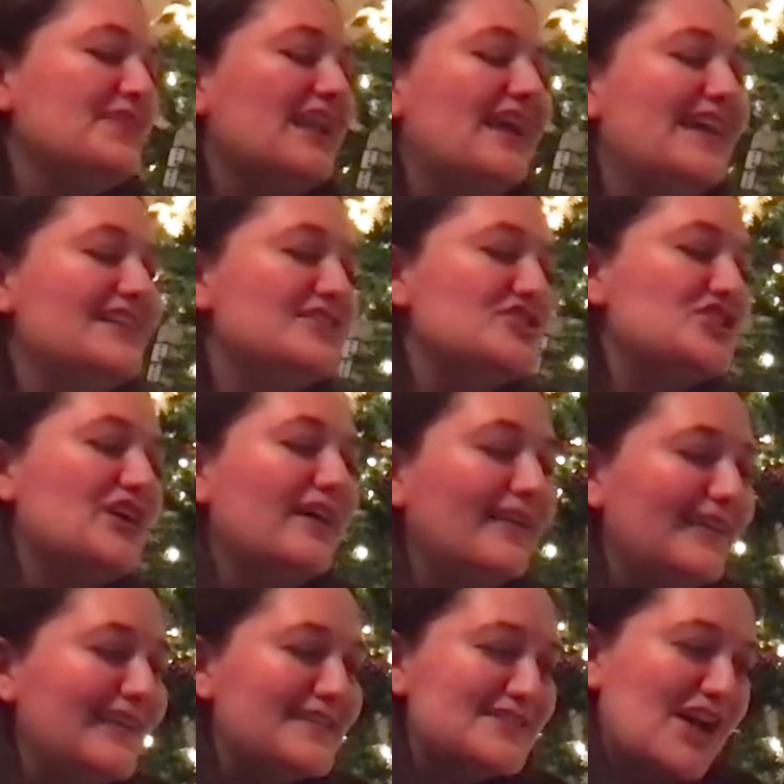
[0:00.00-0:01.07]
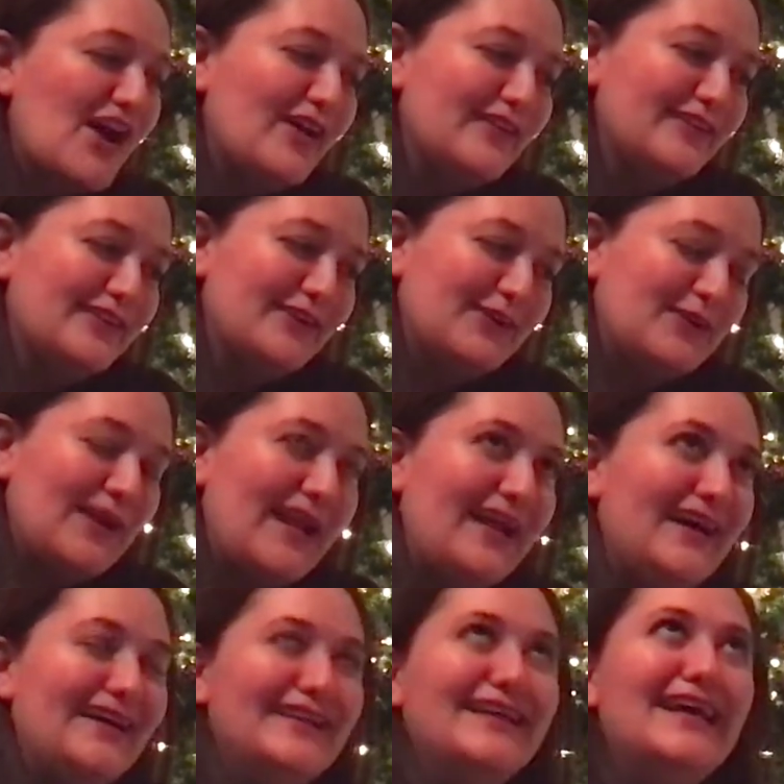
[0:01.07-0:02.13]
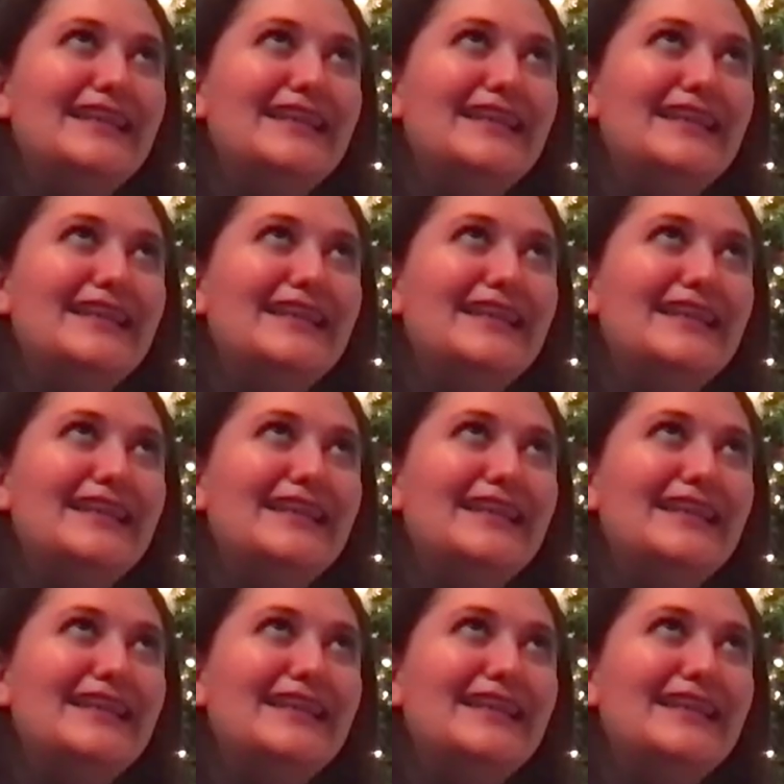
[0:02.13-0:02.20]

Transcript: and Chunky Toddler Crayon, I